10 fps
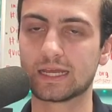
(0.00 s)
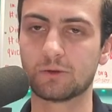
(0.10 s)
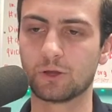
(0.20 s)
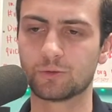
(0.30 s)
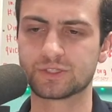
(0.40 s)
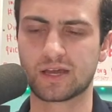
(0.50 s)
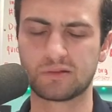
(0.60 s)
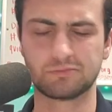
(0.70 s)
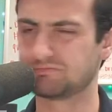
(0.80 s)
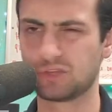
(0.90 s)
and was
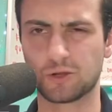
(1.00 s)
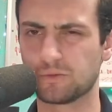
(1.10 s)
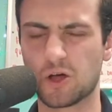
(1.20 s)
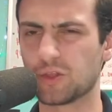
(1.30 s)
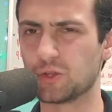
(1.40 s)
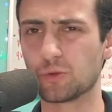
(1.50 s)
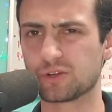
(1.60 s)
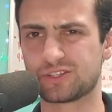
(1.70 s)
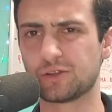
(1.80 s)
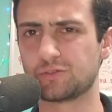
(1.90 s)
on all the
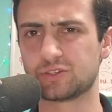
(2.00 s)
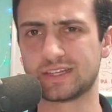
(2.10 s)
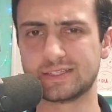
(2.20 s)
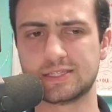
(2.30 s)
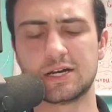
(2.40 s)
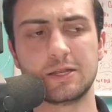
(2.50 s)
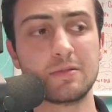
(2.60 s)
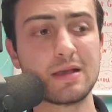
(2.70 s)
numerous interviews that he's done,